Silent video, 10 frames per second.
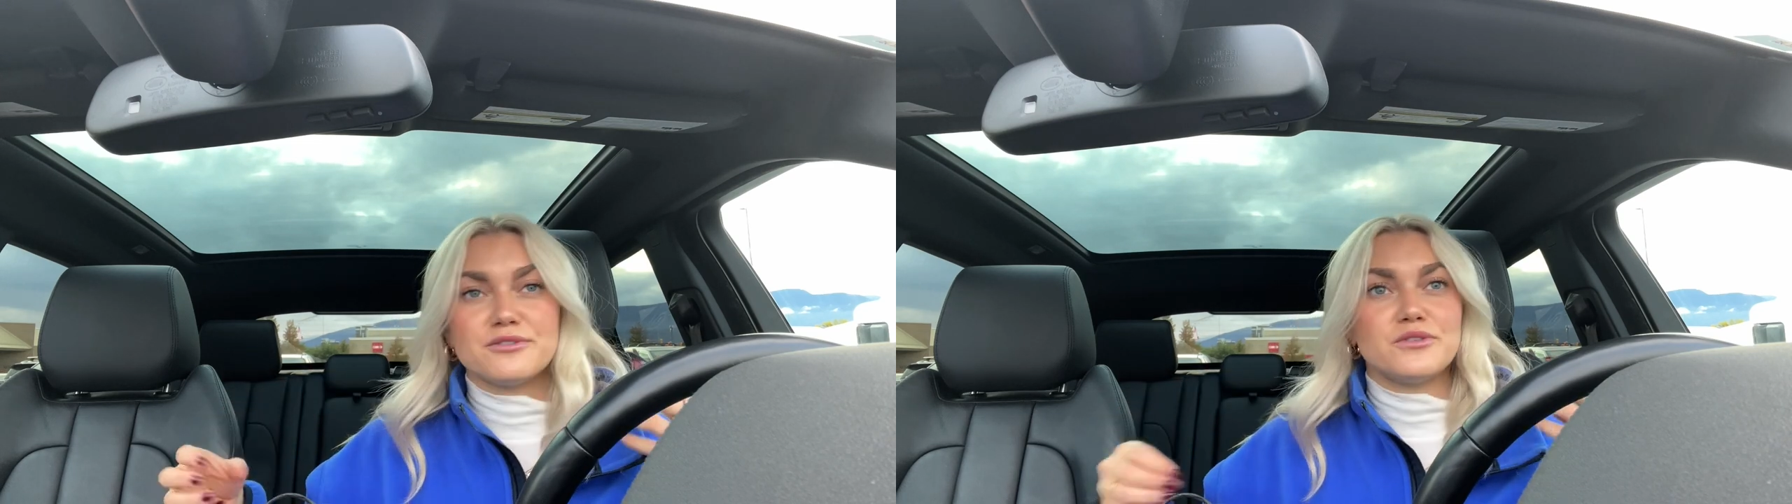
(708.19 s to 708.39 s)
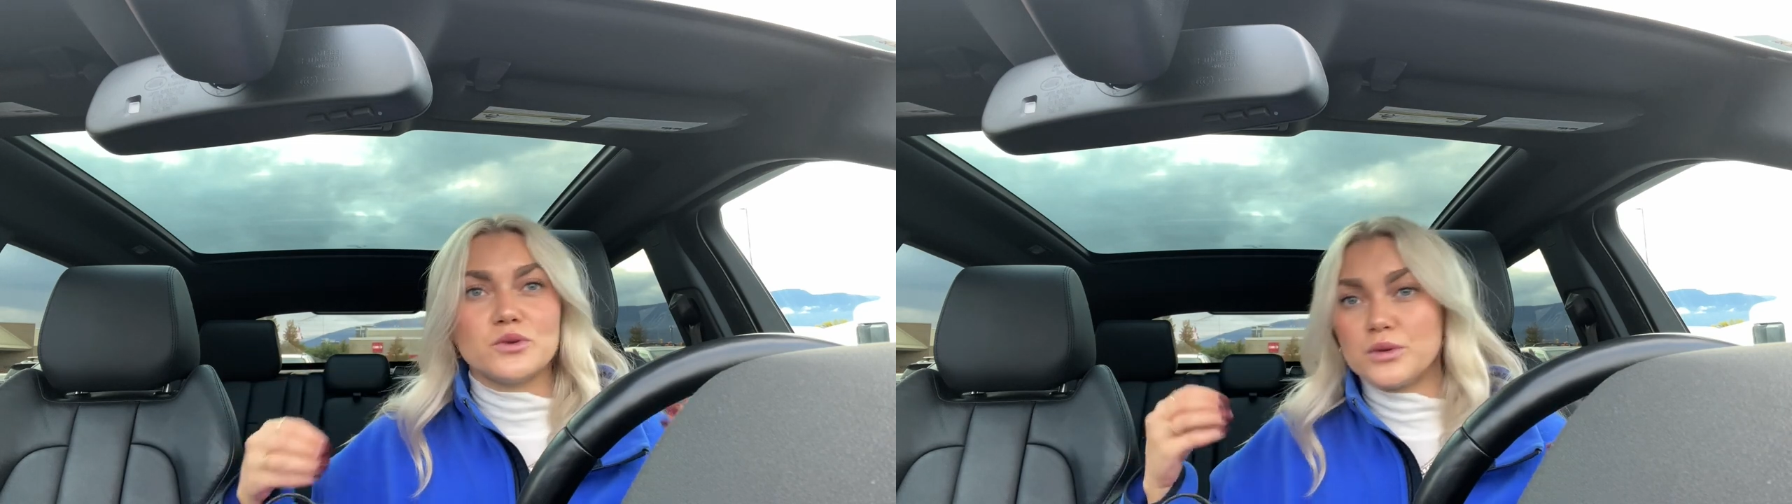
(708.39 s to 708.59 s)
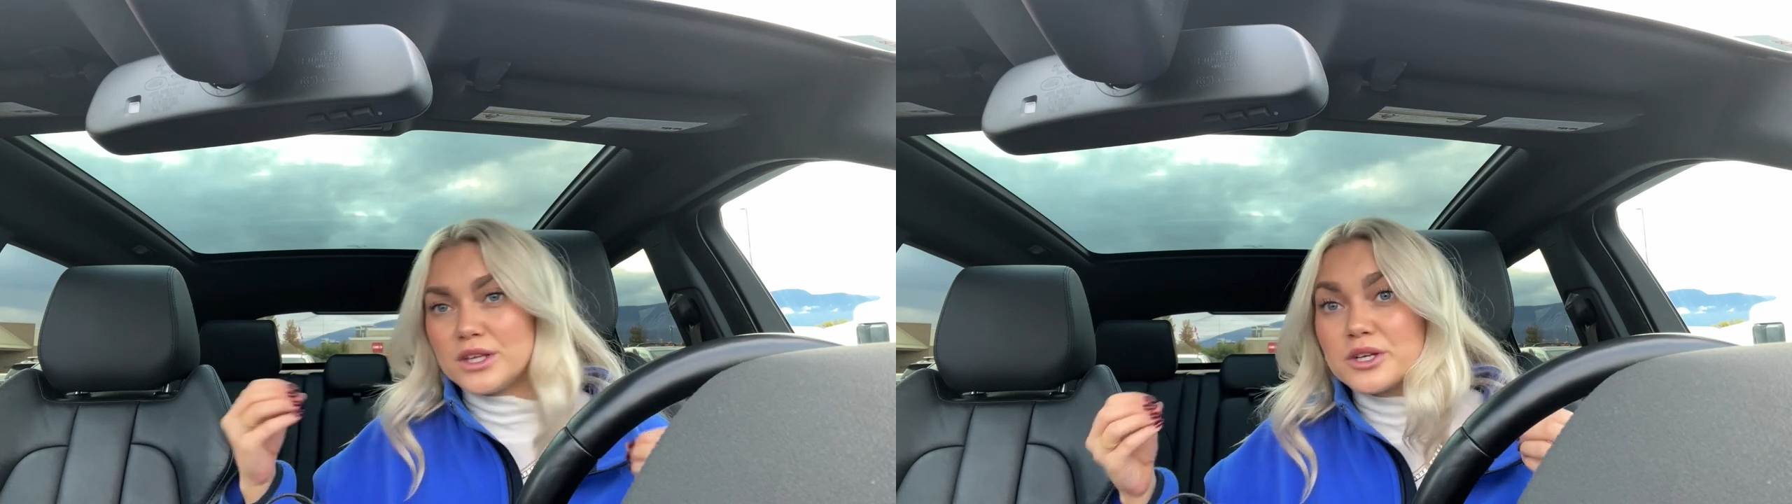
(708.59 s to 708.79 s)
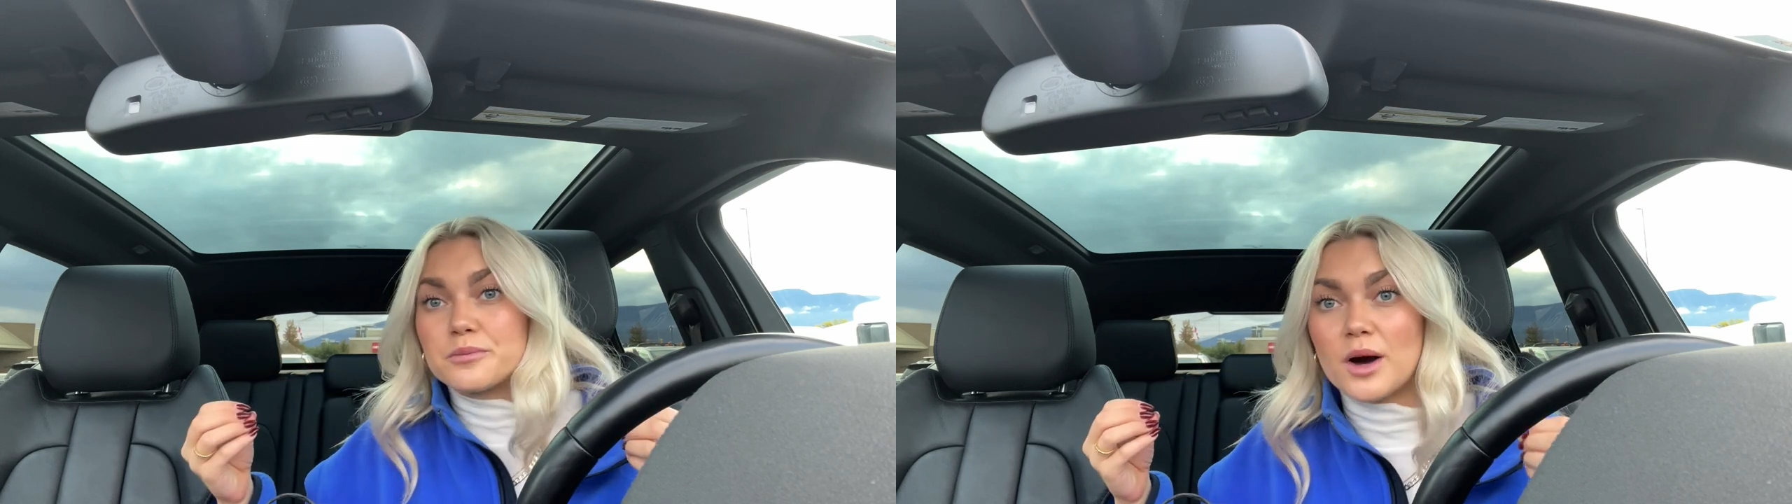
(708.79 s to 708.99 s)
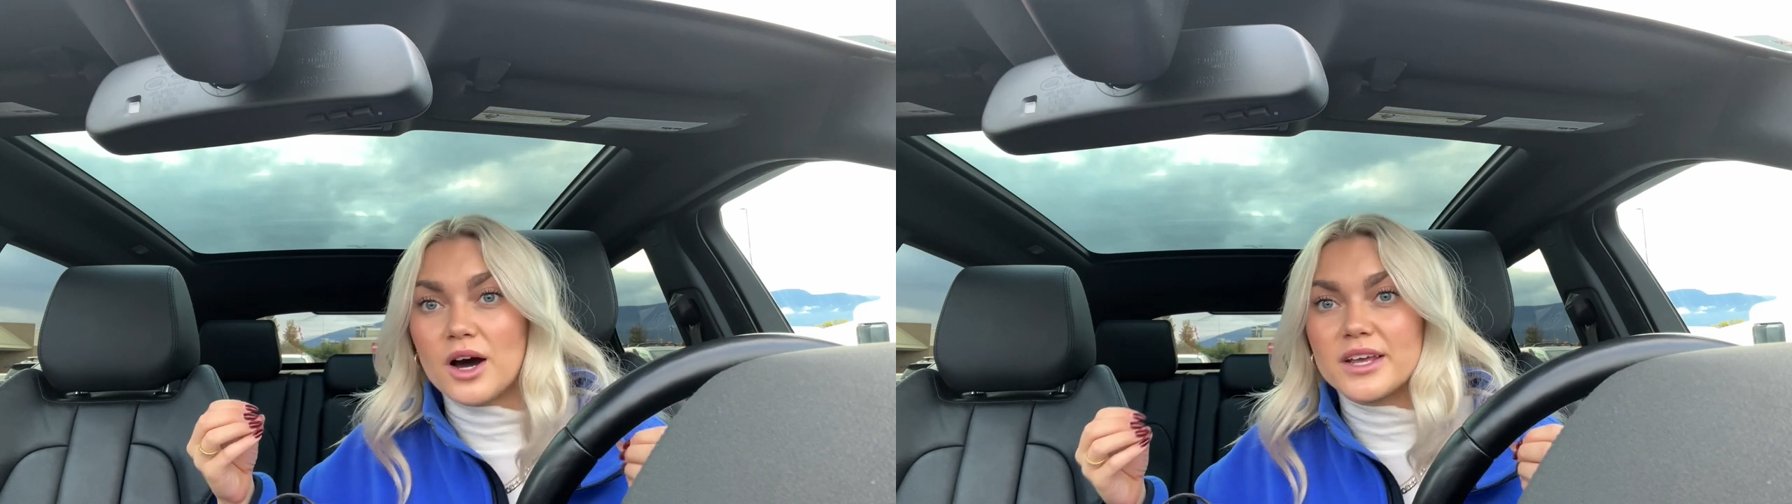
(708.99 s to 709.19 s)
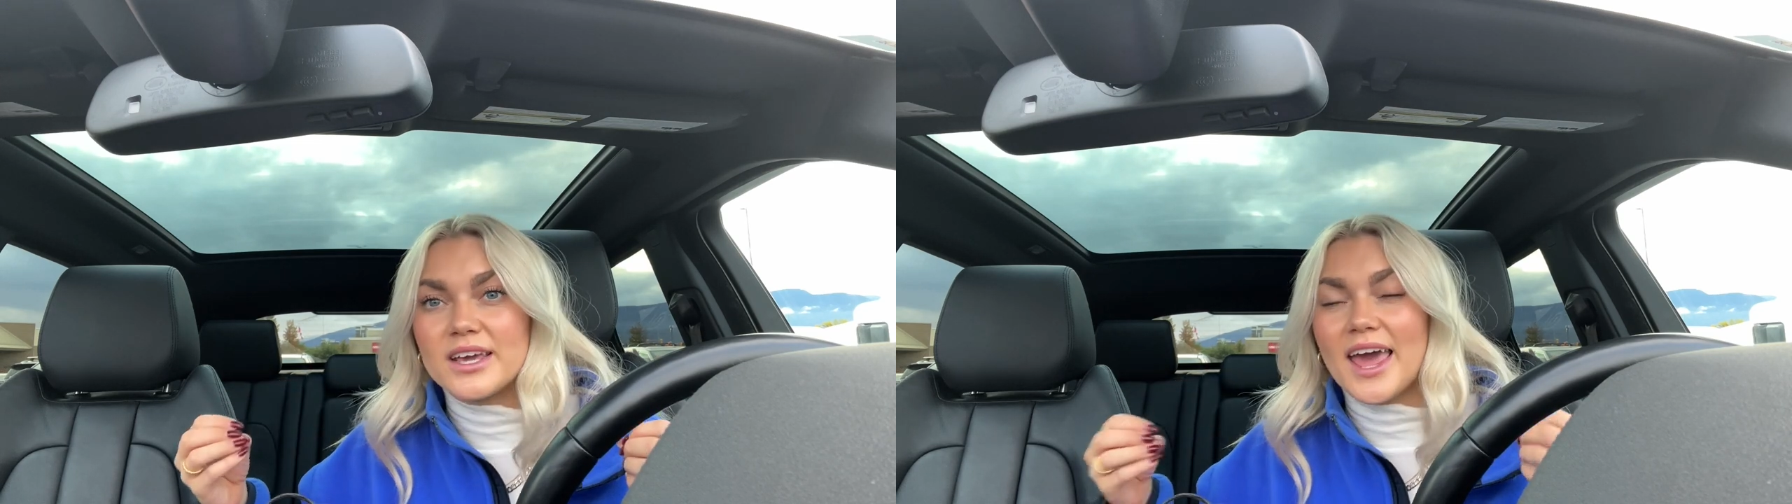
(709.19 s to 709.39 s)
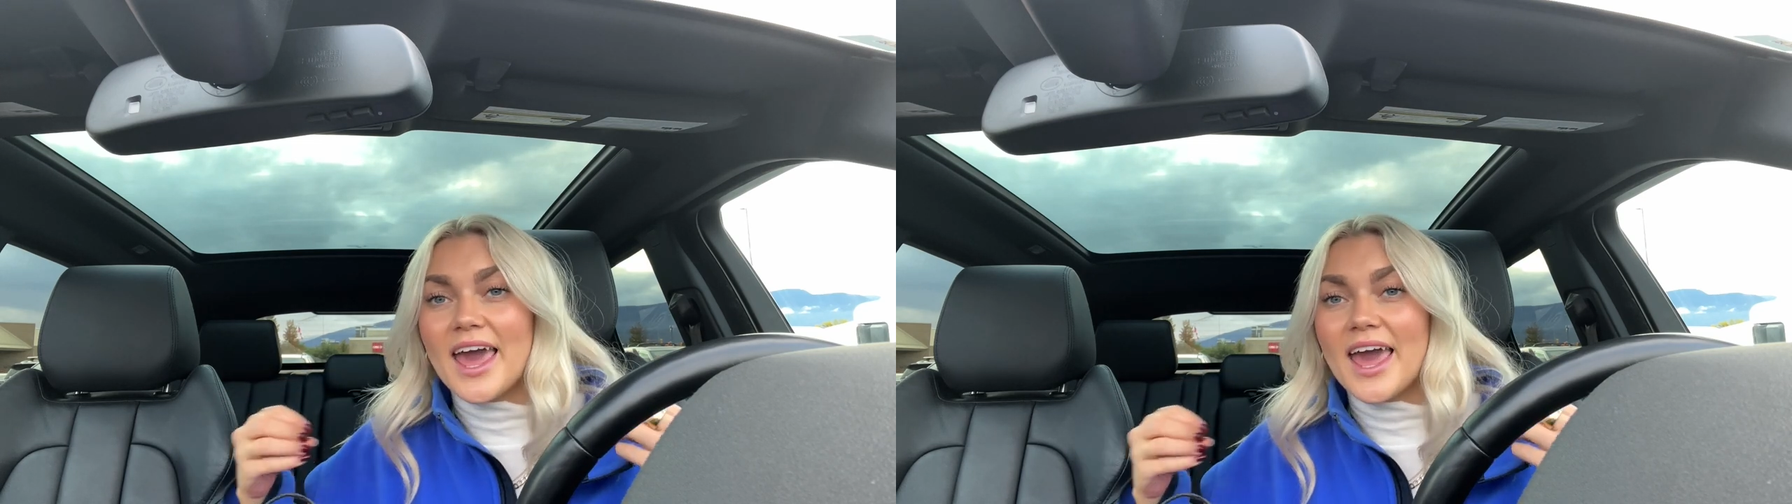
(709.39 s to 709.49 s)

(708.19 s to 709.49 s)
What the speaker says: fueling your body,